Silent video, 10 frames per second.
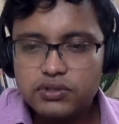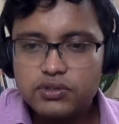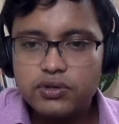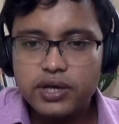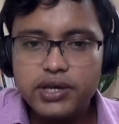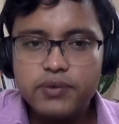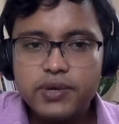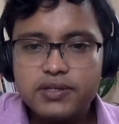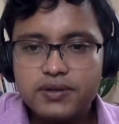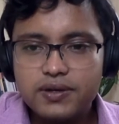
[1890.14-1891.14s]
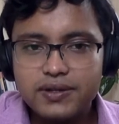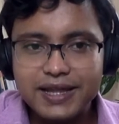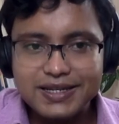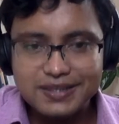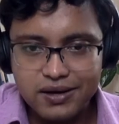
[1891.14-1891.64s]
So anyway, so
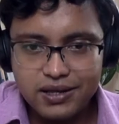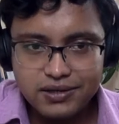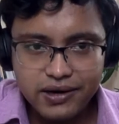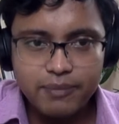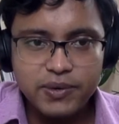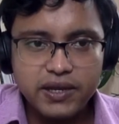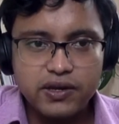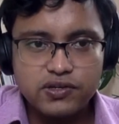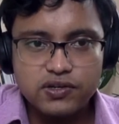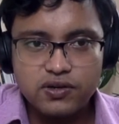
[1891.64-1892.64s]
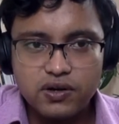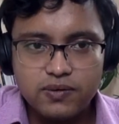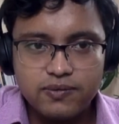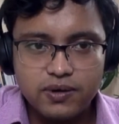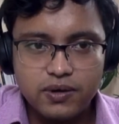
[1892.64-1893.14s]
that's another application
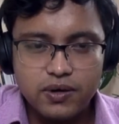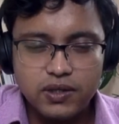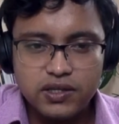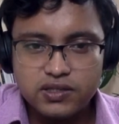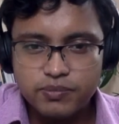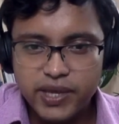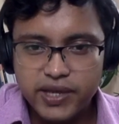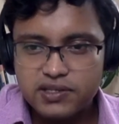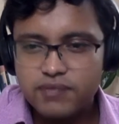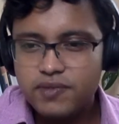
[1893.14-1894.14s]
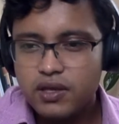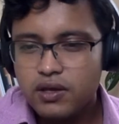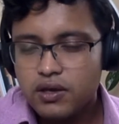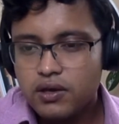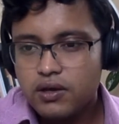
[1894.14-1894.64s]
of this maxim.
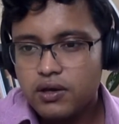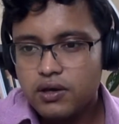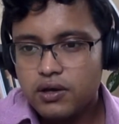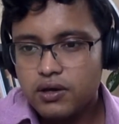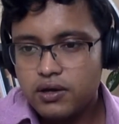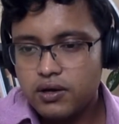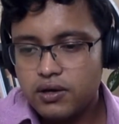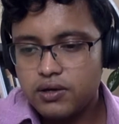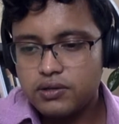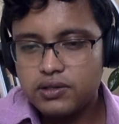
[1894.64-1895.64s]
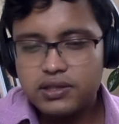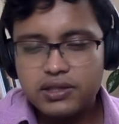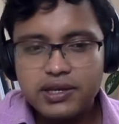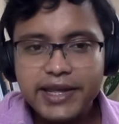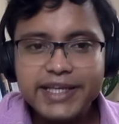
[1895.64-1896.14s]

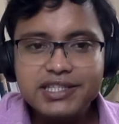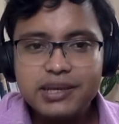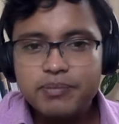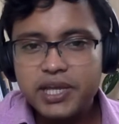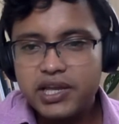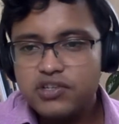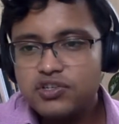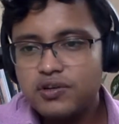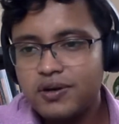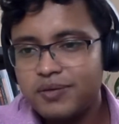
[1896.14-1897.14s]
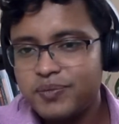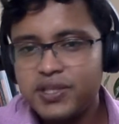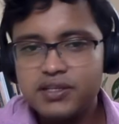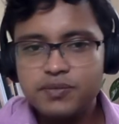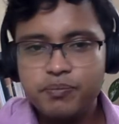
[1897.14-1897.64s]
The next application of
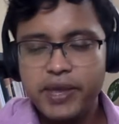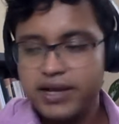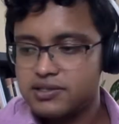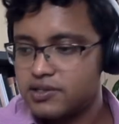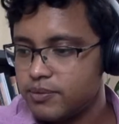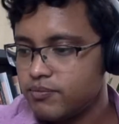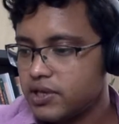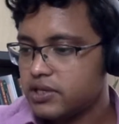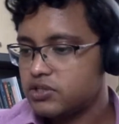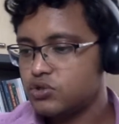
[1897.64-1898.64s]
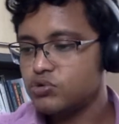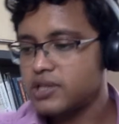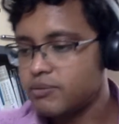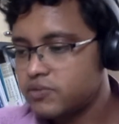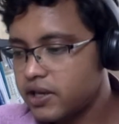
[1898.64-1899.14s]
this maxim is to
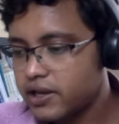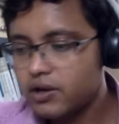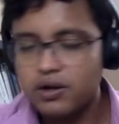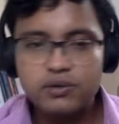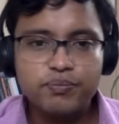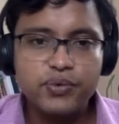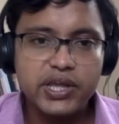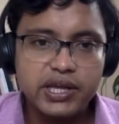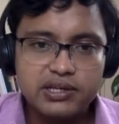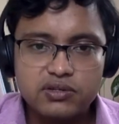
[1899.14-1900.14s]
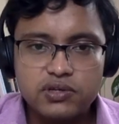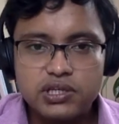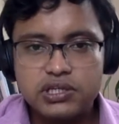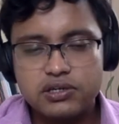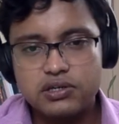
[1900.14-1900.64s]
something called
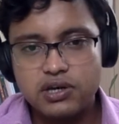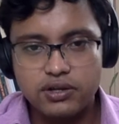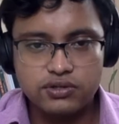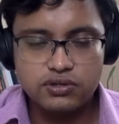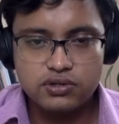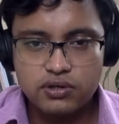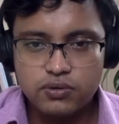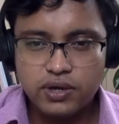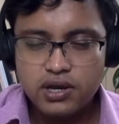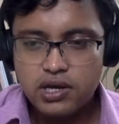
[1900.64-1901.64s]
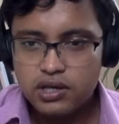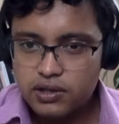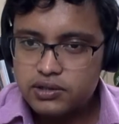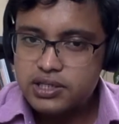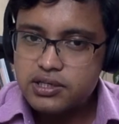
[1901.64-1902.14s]
precatory trusts. Okay,
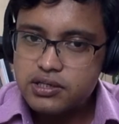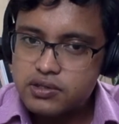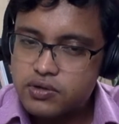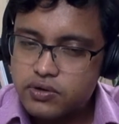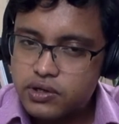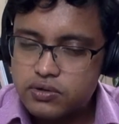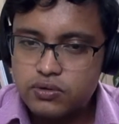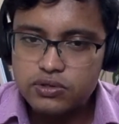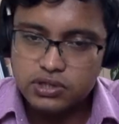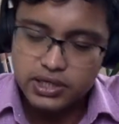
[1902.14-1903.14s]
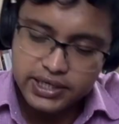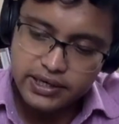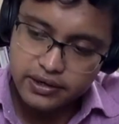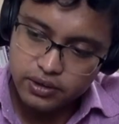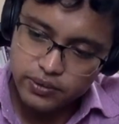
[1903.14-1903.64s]
now this is you're going to
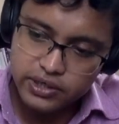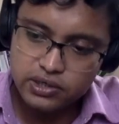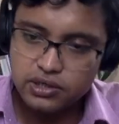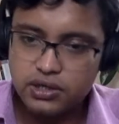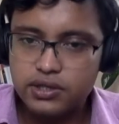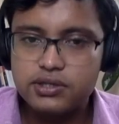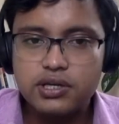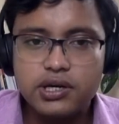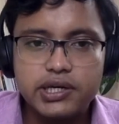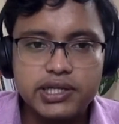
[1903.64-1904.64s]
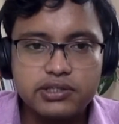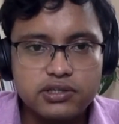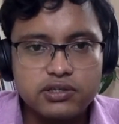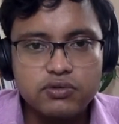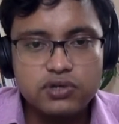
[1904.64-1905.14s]
study when sir
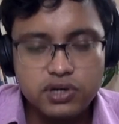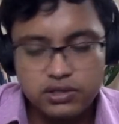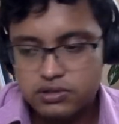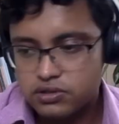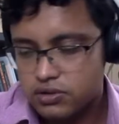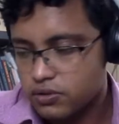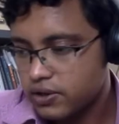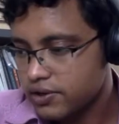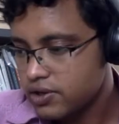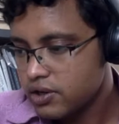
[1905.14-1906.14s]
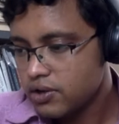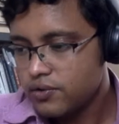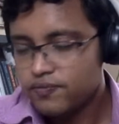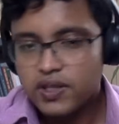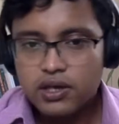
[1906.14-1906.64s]
teaches you trusts. Okay,
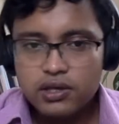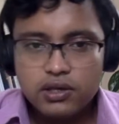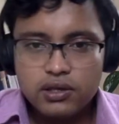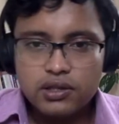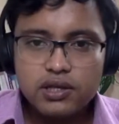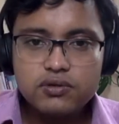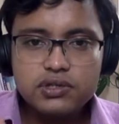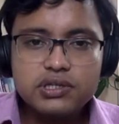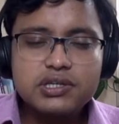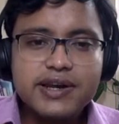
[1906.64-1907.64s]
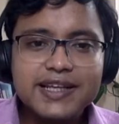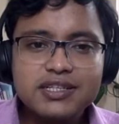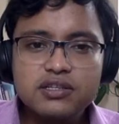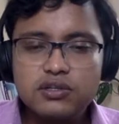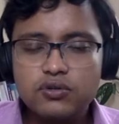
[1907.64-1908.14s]
now
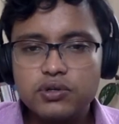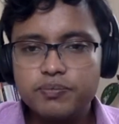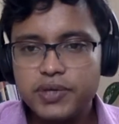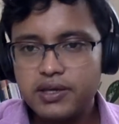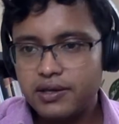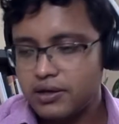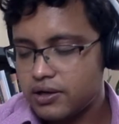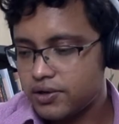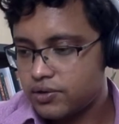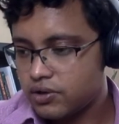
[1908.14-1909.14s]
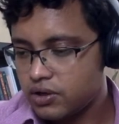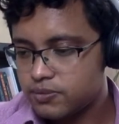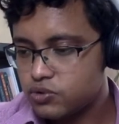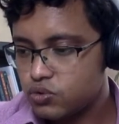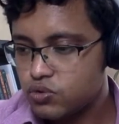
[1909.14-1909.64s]
trusts could be of
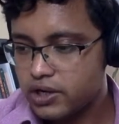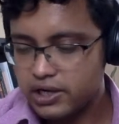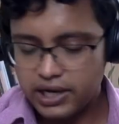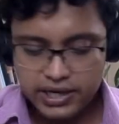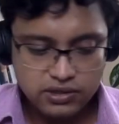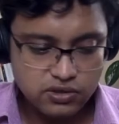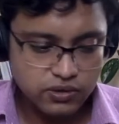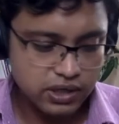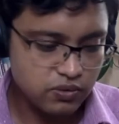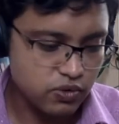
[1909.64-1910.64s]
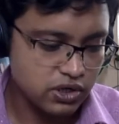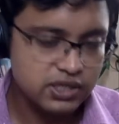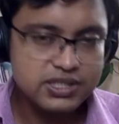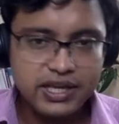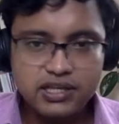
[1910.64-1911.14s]
two kinds. Okay, one
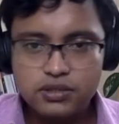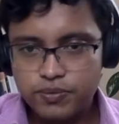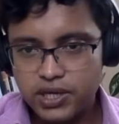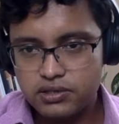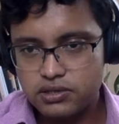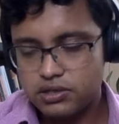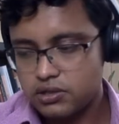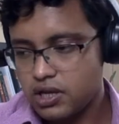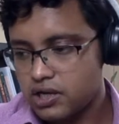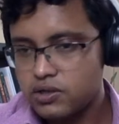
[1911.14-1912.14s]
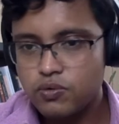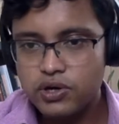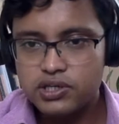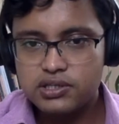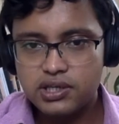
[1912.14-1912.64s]
is expressed, the other
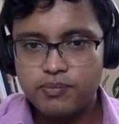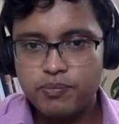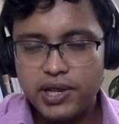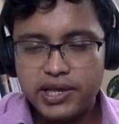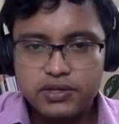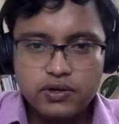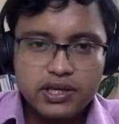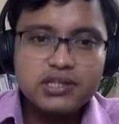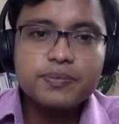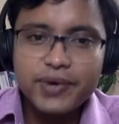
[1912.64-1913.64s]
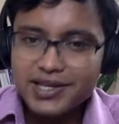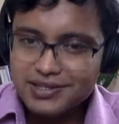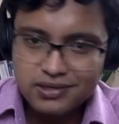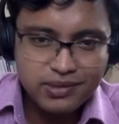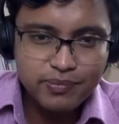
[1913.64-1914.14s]
one is implied. Okay,
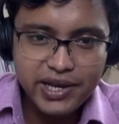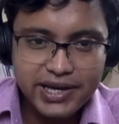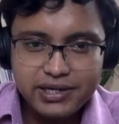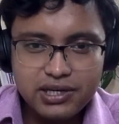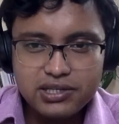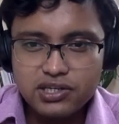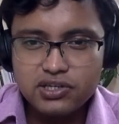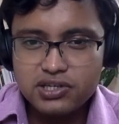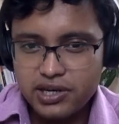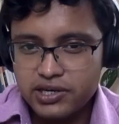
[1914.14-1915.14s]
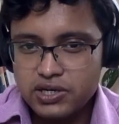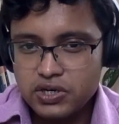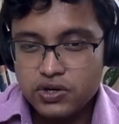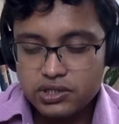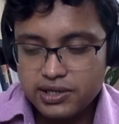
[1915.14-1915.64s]
expressed, implied distinction I
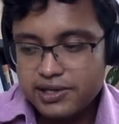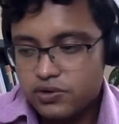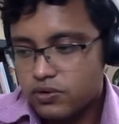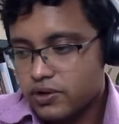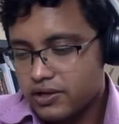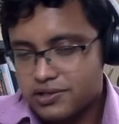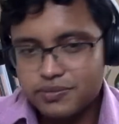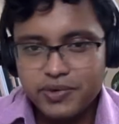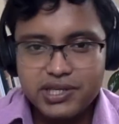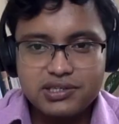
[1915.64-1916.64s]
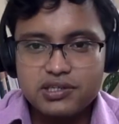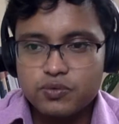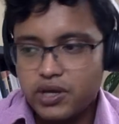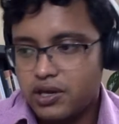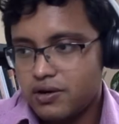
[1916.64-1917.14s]
need not tell you. Okay, expressed is
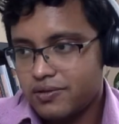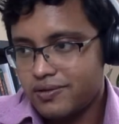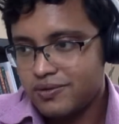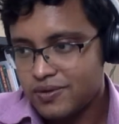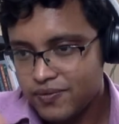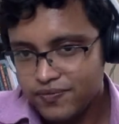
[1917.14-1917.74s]
where the